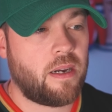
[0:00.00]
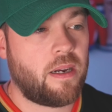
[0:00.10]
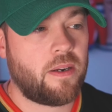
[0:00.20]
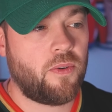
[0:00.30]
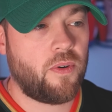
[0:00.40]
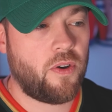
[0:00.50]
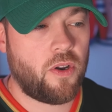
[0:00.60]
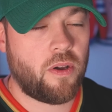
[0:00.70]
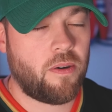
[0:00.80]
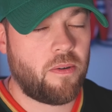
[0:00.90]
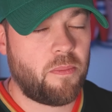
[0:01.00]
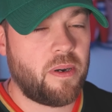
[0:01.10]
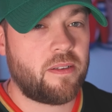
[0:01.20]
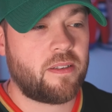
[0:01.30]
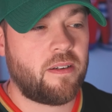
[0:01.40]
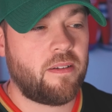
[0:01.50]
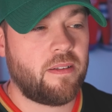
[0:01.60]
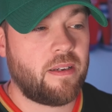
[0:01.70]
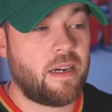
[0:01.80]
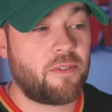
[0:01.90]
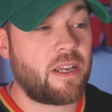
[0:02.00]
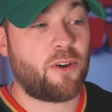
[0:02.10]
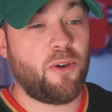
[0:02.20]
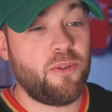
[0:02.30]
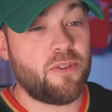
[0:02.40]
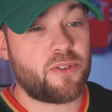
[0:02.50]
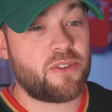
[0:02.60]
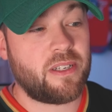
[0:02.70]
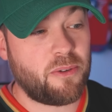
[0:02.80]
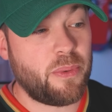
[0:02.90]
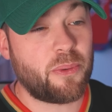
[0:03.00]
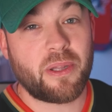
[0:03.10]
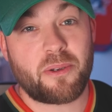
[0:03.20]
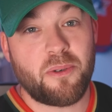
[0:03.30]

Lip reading: I don't know, but I don't care who uses it. It would be really